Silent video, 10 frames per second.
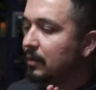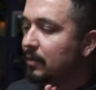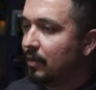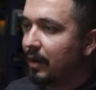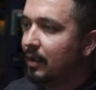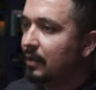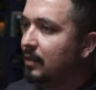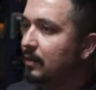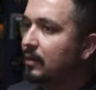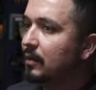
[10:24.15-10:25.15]
trade
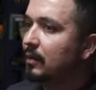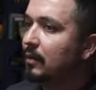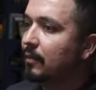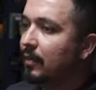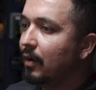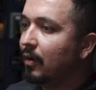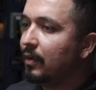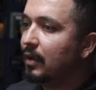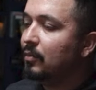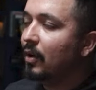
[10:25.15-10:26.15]
on
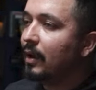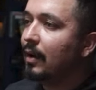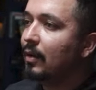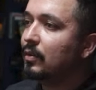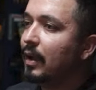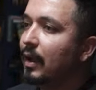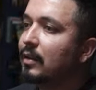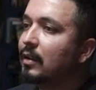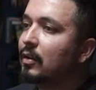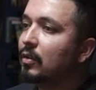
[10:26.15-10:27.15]
demo account
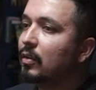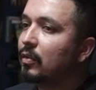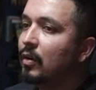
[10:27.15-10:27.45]
until you're